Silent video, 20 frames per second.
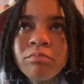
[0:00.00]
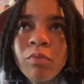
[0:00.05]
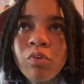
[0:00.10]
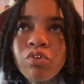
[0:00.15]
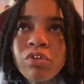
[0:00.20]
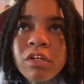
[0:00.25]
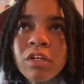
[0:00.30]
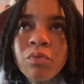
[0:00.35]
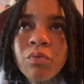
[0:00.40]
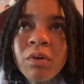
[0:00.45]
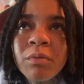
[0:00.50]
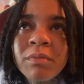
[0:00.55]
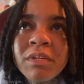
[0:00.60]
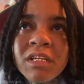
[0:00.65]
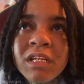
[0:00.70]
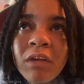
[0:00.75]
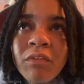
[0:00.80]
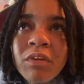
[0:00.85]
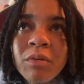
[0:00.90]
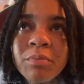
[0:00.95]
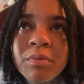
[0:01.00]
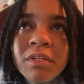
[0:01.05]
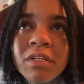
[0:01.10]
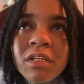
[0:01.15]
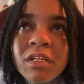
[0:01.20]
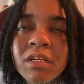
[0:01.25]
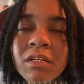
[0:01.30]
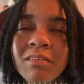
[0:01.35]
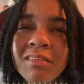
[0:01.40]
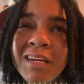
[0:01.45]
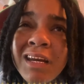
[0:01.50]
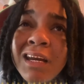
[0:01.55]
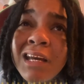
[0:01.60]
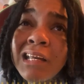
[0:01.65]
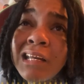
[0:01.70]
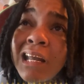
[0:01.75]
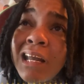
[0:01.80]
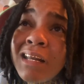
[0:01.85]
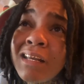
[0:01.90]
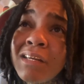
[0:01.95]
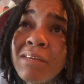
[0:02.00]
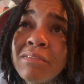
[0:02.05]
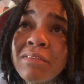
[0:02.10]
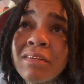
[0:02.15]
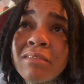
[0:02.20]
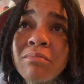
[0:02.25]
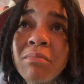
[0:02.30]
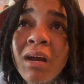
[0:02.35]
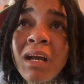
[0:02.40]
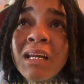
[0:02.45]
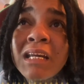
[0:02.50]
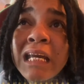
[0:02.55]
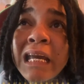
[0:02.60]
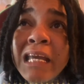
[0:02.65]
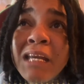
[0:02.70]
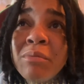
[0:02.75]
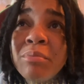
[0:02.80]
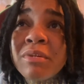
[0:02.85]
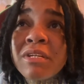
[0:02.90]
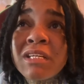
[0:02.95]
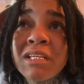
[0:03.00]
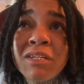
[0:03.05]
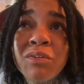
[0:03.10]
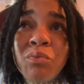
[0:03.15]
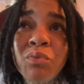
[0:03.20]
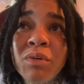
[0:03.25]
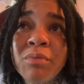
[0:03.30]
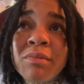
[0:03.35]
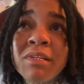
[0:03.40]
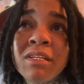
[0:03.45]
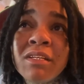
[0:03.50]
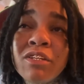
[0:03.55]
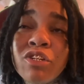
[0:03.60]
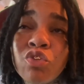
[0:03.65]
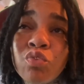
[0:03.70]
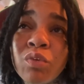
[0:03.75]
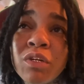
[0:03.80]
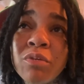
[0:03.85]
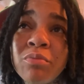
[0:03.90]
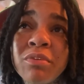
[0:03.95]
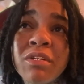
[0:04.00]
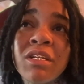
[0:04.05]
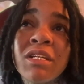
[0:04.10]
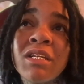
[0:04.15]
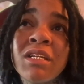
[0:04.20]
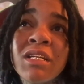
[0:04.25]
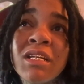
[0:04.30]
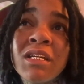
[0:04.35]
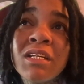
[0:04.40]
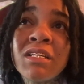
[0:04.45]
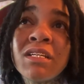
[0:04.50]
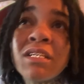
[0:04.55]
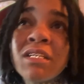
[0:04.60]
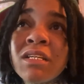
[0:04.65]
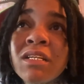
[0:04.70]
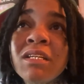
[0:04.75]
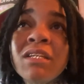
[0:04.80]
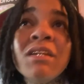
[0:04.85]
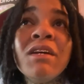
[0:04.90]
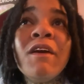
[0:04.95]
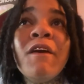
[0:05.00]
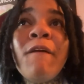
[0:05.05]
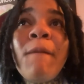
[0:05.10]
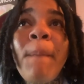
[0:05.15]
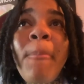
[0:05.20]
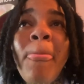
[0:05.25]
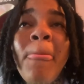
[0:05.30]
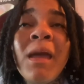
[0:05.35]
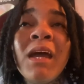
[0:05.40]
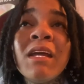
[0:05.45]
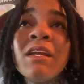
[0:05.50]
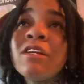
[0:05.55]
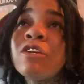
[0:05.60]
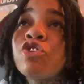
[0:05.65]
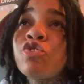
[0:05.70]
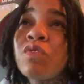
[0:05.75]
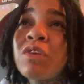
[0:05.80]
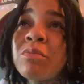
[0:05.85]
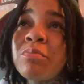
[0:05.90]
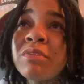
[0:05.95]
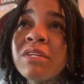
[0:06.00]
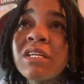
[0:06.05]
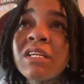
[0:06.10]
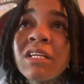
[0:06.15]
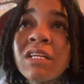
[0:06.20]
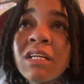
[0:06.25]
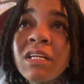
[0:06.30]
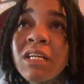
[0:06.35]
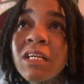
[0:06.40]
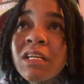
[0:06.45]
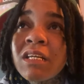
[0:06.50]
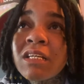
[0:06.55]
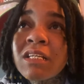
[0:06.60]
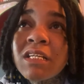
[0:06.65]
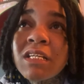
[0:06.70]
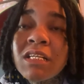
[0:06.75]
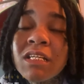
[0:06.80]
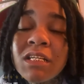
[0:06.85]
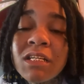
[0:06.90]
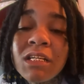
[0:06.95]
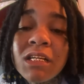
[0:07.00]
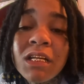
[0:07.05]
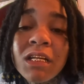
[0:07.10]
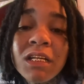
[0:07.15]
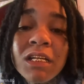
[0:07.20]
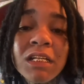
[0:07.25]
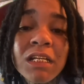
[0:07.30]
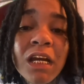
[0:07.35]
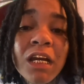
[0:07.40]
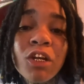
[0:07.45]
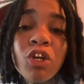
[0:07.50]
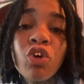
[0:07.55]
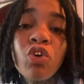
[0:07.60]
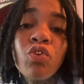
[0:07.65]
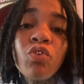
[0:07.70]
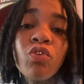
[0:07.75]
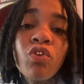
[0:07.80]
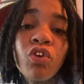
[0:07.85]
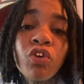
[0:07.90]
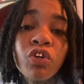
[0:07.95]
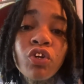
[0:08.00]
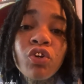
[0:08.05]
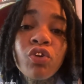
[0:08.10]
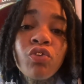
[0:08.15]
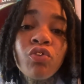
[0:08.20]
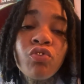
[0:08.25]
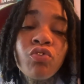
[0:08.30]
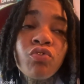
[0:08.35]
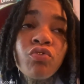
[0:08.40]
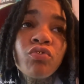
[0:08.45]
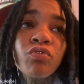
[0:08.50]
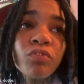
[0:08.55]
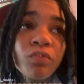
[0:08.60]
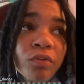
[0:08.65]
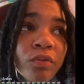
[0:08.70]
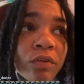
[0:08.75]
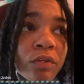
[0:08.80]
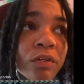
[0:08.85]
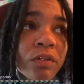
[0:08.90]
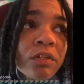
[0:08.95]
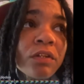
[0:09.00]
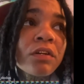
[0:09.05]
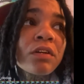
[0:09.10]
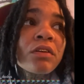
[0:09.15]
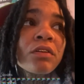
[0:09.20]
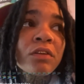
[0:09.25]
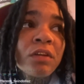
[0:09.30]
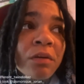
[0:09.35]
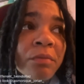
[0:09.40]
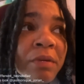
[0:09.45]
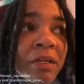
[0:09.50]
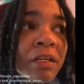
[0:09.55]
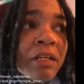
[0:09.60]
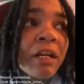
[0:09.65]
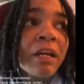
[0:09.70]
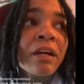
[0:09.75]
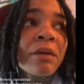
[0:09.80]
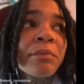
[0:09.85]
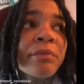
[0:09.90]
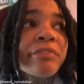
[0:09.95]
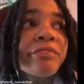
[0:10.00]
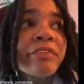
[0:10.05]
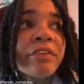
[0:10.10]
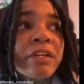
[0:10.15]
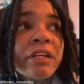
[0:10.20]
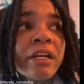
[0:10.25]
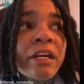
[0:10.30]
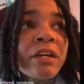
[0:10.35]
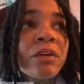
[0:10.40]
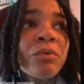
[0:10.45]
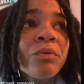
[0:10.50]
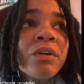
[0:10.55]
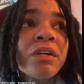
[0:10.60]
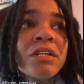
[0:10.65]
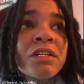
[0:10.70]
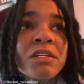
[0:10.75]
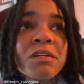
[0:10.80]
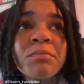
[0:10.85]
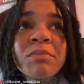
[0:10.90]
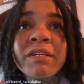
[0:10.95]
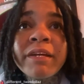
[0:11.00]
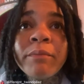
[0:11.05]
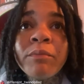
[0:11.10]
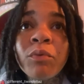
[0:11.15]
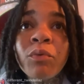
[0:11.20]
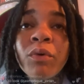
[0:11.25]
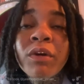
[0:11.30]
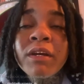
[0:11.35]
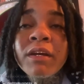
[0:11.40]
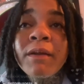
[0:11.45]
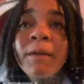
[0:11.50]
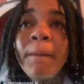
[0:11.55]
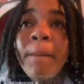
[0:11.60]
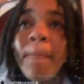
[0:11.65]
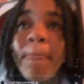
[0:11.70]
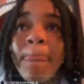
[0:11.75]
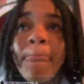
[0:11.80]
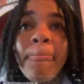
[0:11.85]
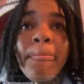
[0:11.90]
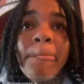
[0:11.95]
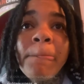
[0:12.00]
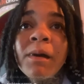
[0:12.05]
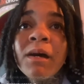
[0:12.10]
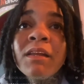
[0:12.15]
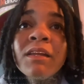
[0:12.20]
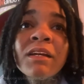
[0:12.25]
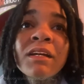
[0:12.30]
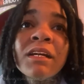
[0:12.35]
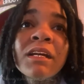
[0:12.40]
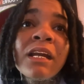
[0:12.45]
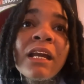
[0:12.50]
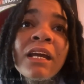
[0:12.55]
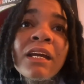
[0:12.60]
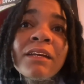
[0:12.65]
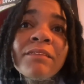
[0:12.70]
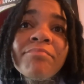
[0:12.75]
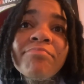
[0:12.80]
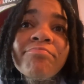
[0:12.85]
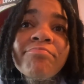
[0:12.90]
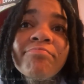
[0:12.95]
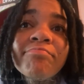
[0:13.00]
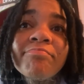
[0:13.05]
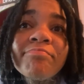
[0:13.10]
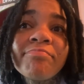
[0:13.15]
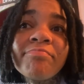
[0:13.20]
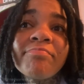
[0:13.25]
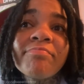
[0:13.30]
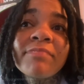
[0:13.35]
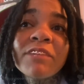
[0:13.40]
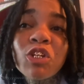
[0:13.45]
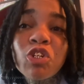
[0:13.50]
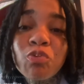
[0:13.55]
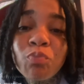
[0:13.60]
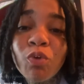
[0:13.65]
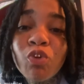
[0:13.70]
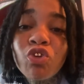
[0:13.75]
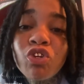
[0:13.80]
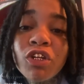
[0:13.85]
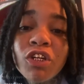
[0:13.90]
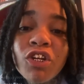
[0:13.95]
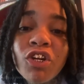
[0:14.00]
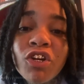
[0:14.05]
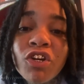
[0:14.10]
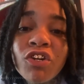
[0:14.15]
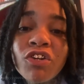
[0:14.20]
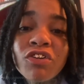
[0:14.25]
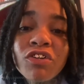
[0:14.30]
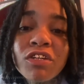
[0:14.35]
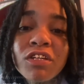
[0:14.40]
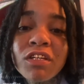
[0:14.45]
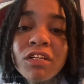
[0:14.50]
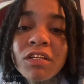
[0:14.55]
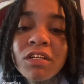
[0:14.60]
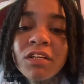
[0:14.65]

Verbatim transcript: mostly women, 70%, nah, not even, probably 80% women, 20% niggas. And the 20% of niggas is niggas I know or know, you know what I mean? Like I'm affiliated with in some type of way. Other than that, it's mostly girls.